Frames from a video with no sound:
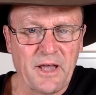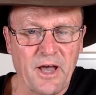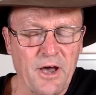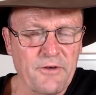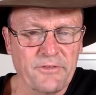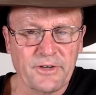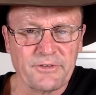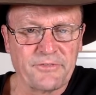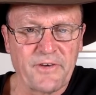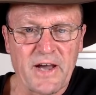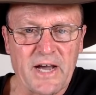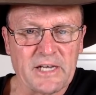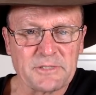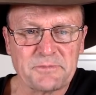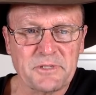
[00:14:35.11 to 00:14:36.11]
overly
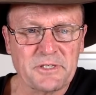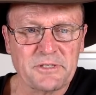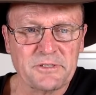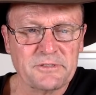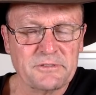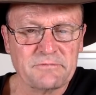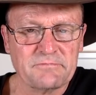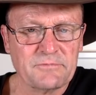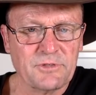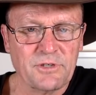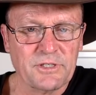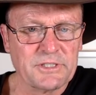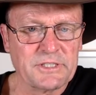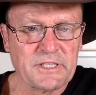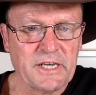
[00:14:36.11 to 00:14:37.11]
fast because,
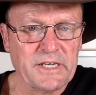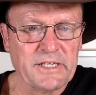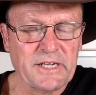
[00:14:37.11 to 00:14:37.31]
like I say,